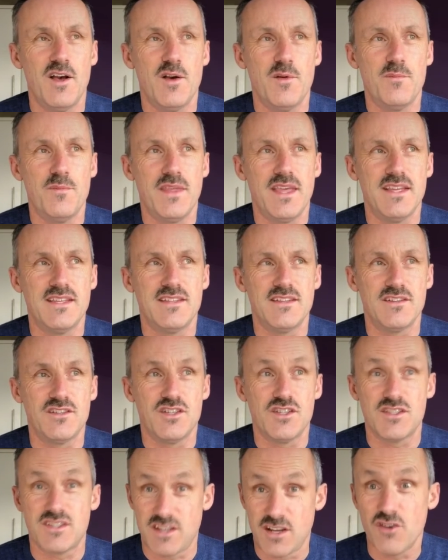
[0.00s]
It's
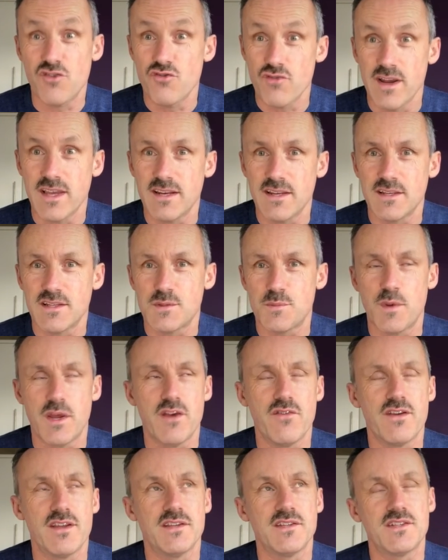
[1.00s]
just a great
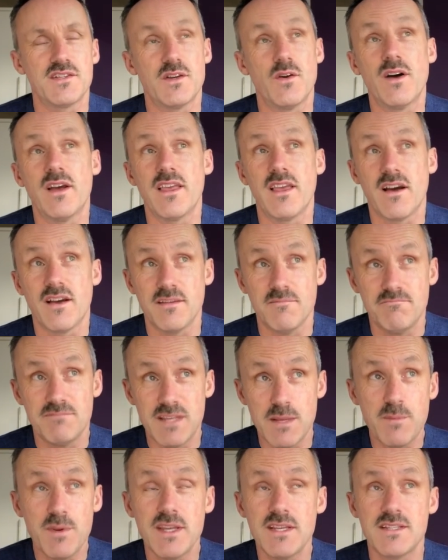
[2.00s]
experience. So I
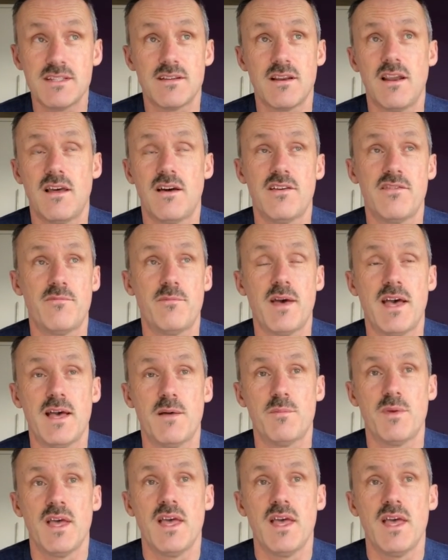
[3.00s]
dip into Life Map.